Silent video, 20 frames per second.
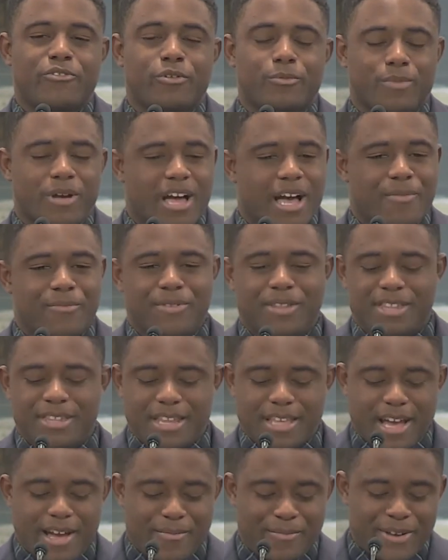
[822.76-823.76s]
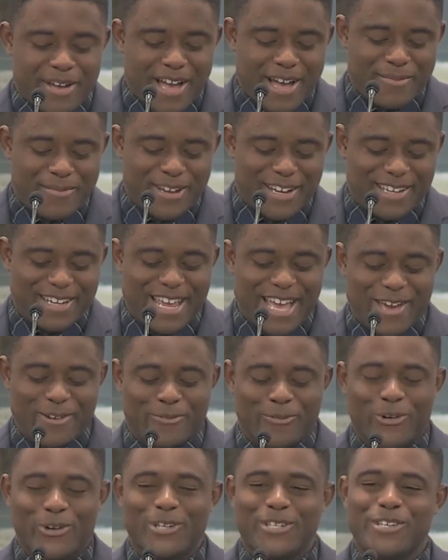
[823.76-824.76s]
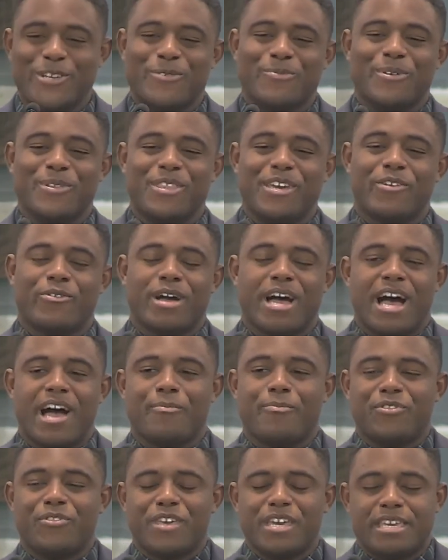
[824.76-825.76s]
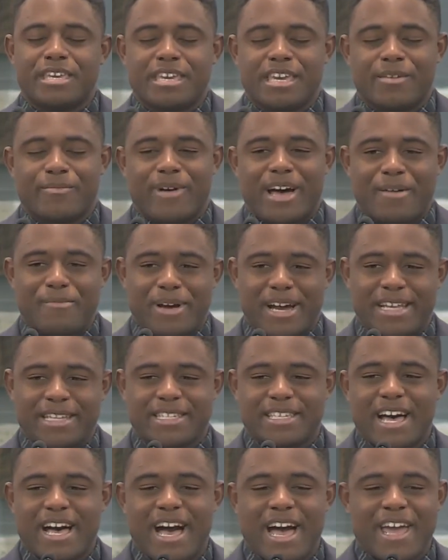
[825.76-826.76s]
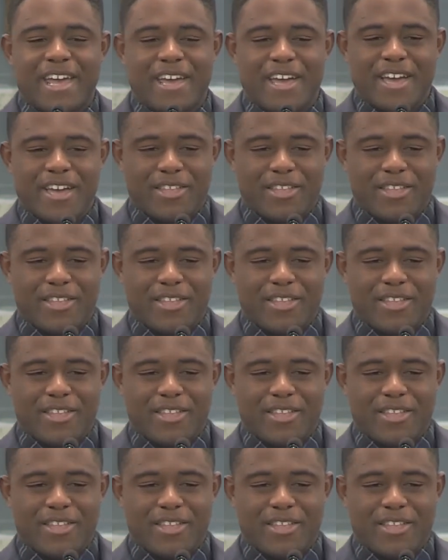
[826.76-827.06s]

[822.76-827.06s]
I'm not going to add words here, but I'm thinking in my mind's eye,